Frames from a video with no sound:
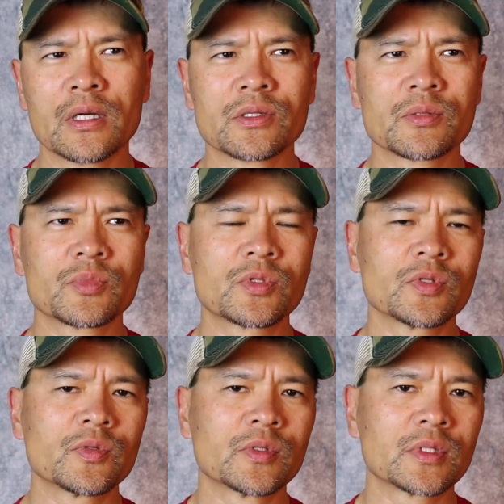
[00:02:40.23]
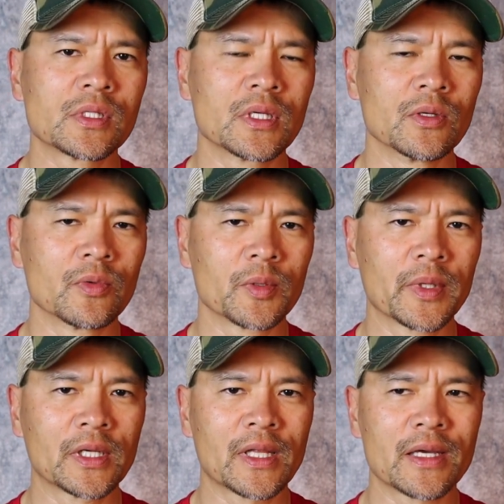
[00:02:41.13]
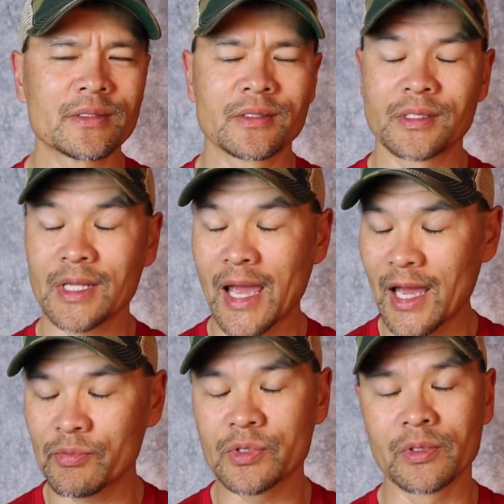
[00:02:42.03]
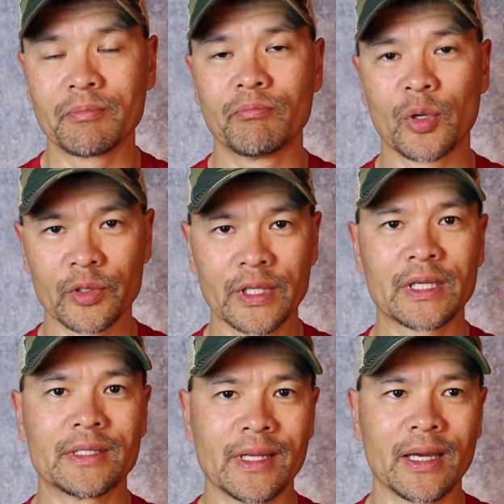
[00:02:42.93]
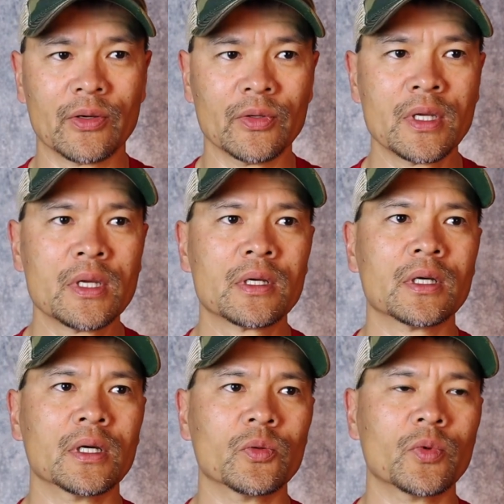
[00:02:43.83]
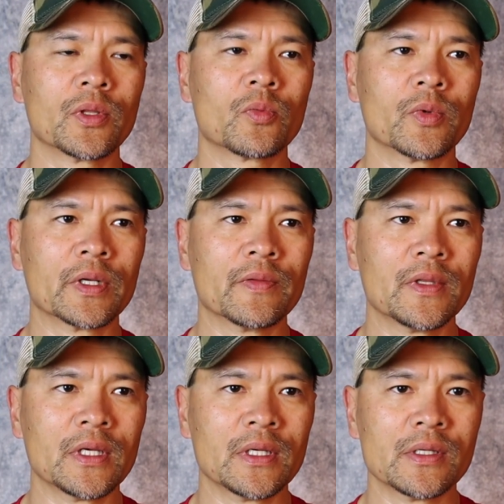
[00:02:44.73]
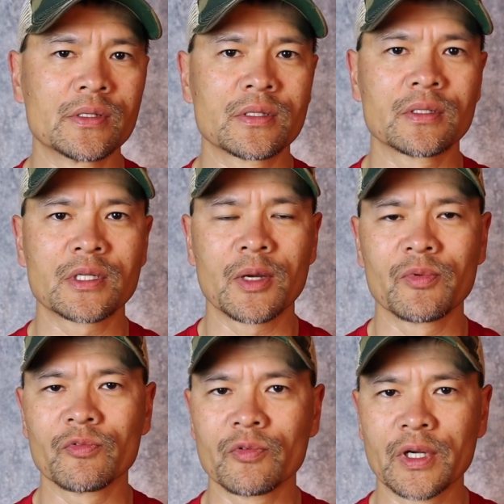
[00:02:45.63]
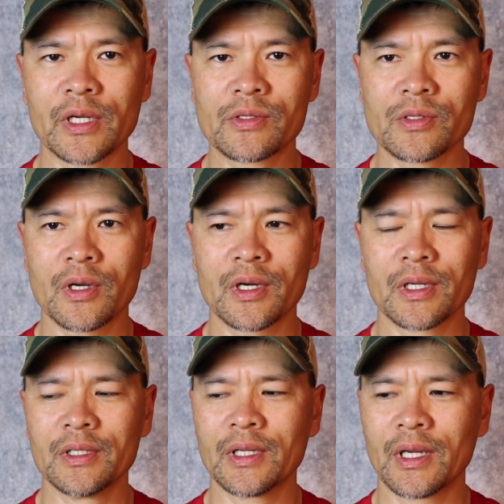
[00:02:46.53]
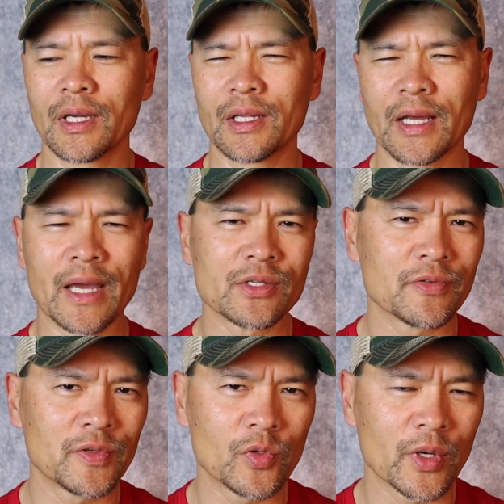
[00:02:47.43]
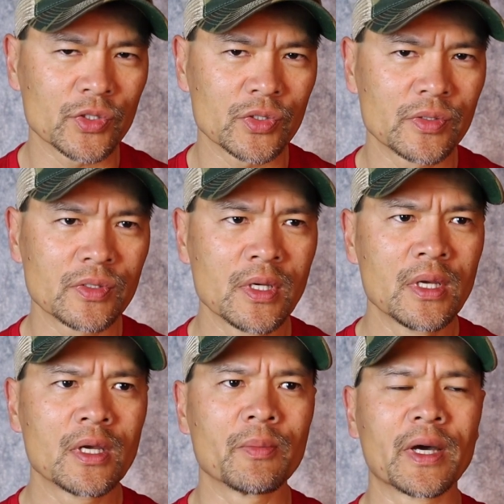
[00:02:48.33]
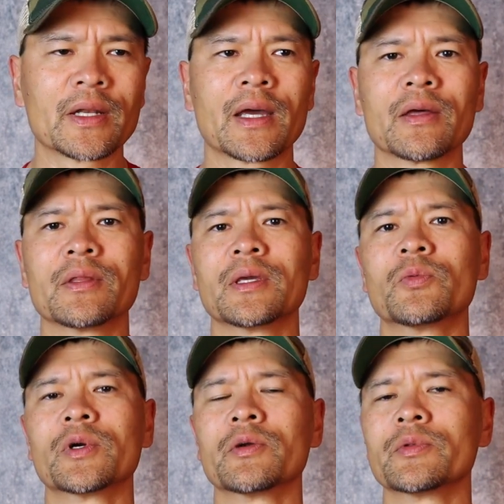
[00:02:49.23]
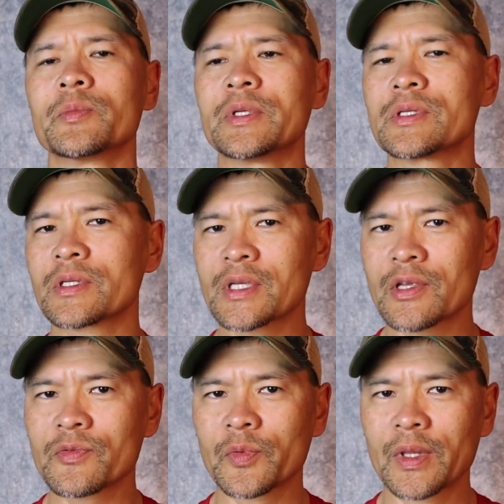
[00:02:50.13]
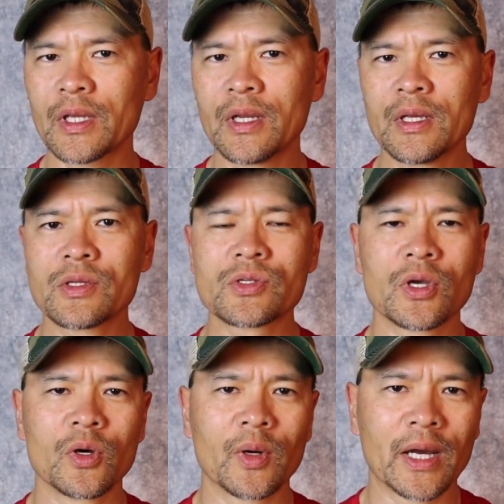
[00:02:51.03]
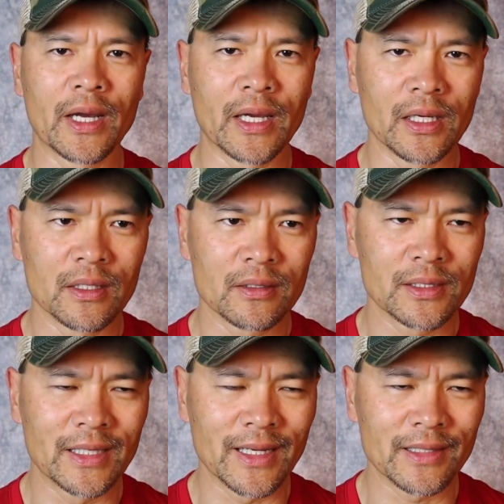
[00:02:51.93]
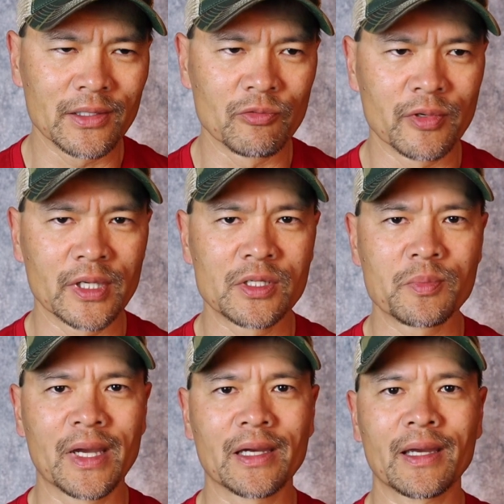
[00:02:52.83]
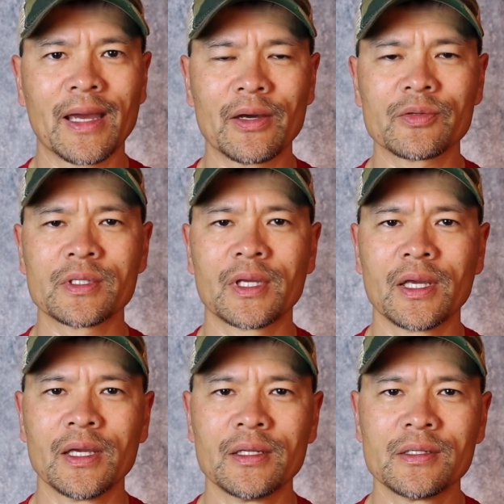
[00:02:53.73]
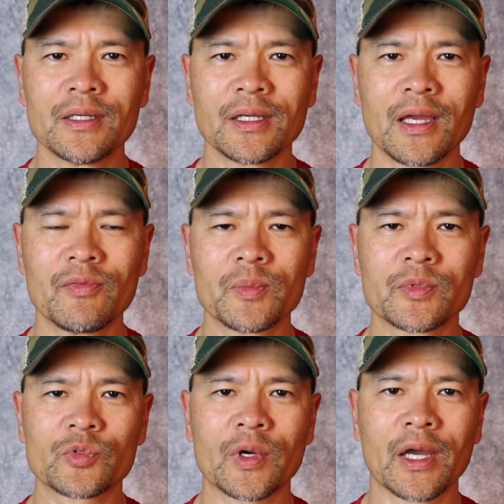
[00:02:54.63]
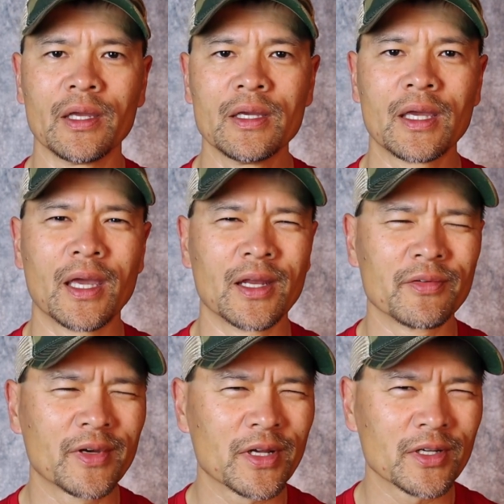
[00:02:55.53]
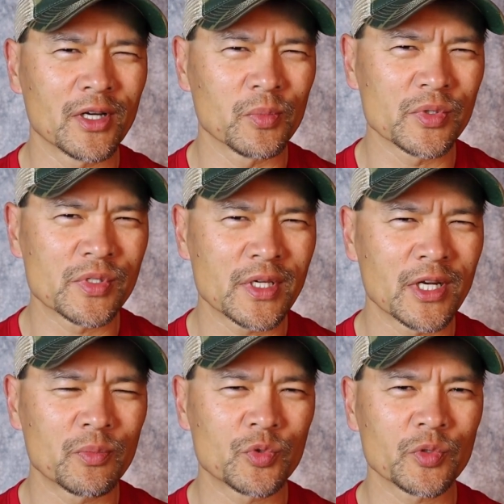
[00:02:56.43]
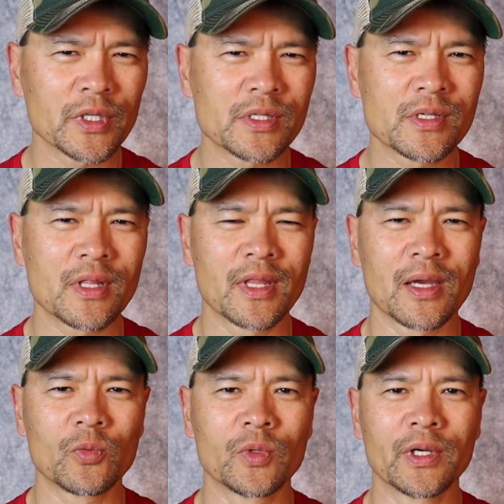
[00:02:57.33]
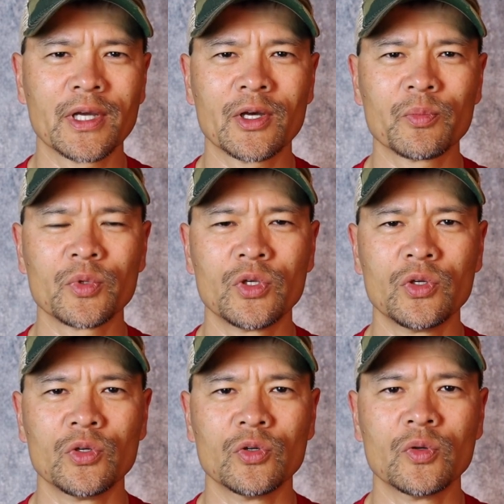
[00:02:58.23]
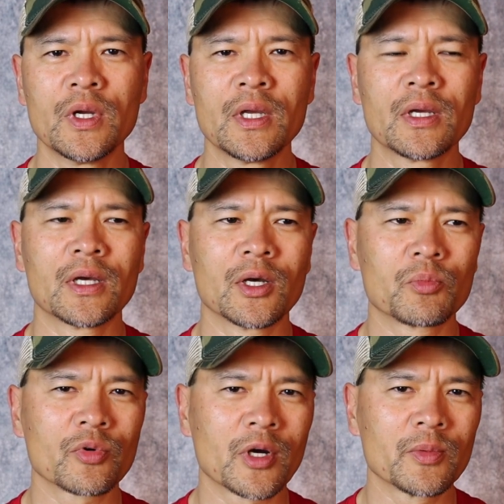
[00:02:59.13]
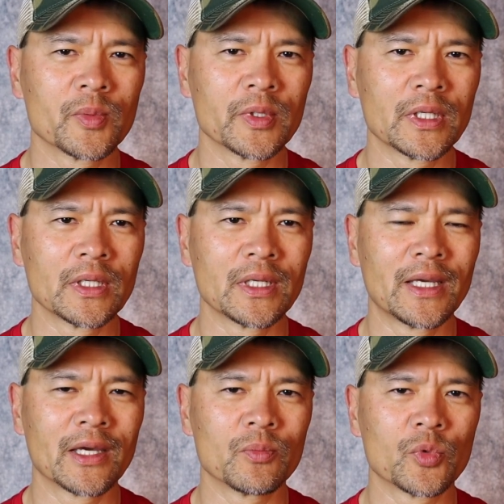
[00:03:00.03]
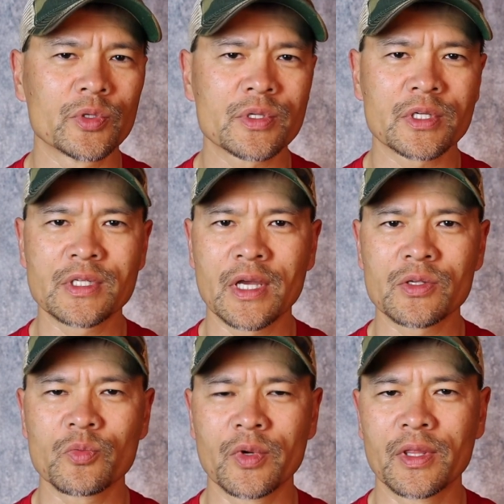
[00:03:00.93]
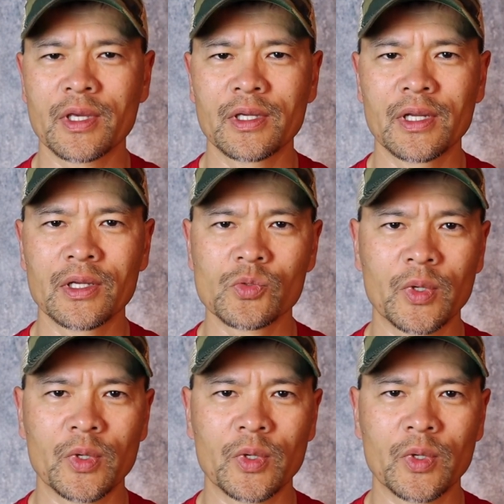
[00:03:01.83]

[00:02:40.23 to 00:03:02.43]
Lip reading: some students in one of my classes just absolutely burning it down with one of these type of rigs on. And I asked a few questions about how they were able to be successful with it. So I got the rigs back out and gave them a try. And I've got a couple setup tricks that will help you probably get more success with it as